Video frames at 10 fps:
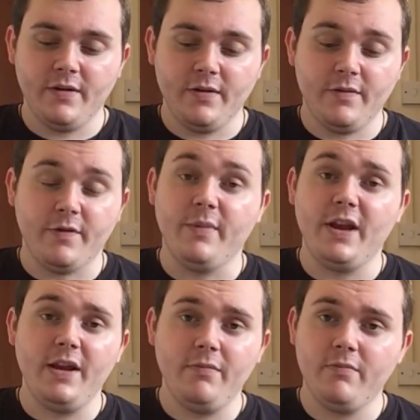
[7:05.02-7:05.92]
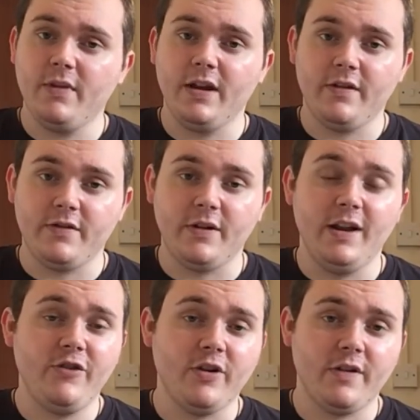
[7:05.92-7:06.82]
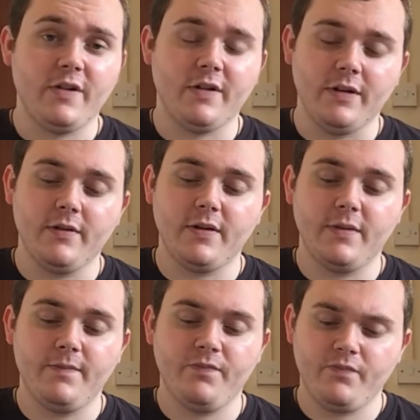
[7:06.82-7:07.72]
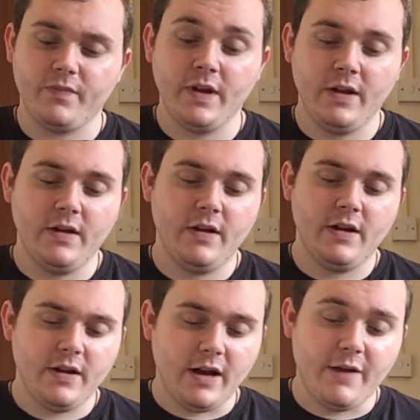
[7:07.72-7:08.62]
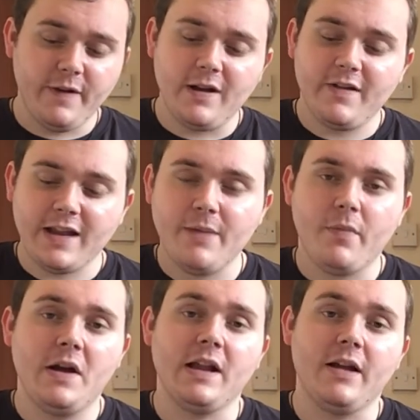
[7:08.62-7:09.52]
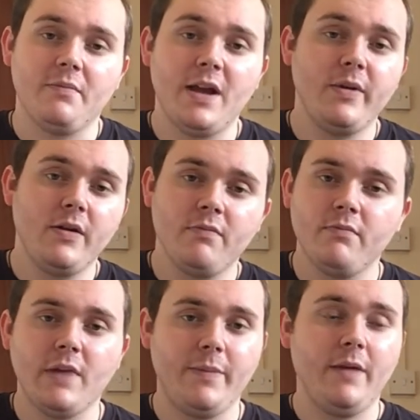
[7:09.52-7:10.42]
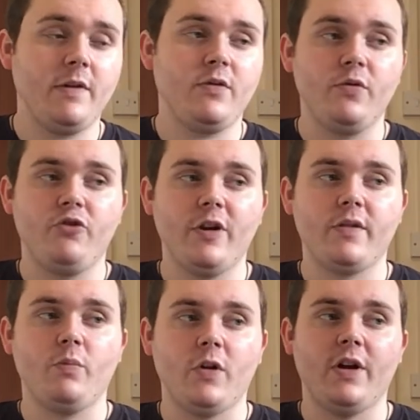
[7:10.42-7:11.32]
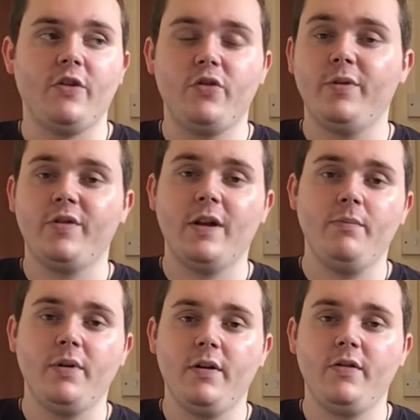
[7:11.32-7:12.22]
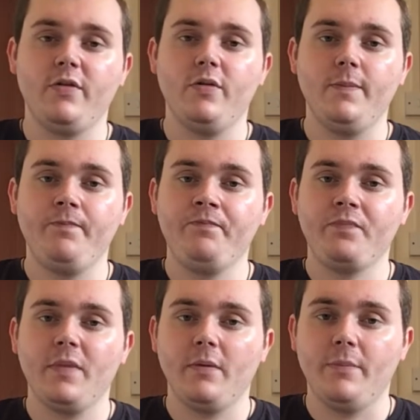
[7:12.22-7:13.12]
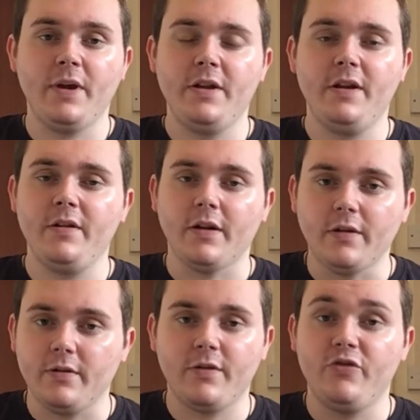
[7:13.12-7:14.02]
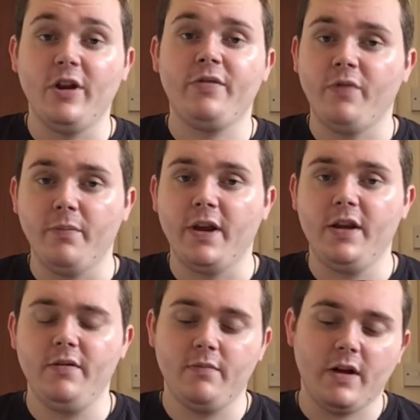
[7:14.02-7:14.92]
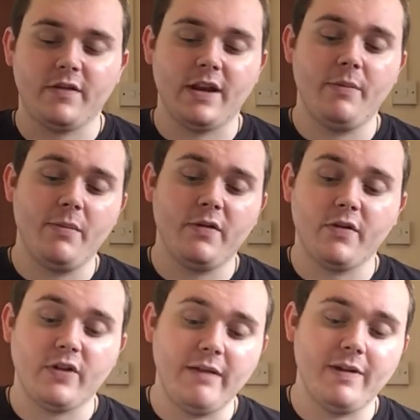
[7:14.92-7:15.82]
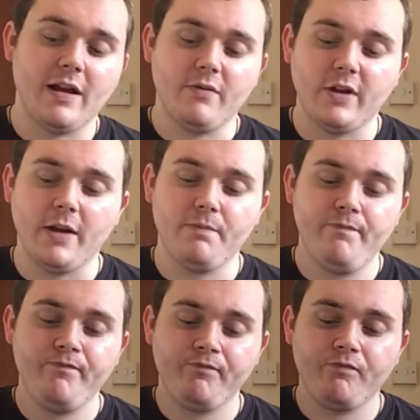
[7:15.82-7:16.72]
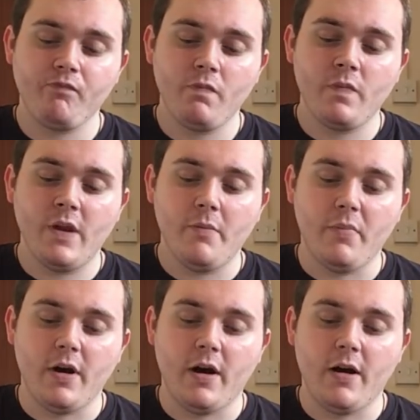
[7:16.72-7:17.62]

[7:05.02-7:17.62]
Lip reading: For me, it is delicious, and I think I stand by that. Maybe if this was just 100% personal opinion and just for me, I'd say maybe it's a 7 out of 10. But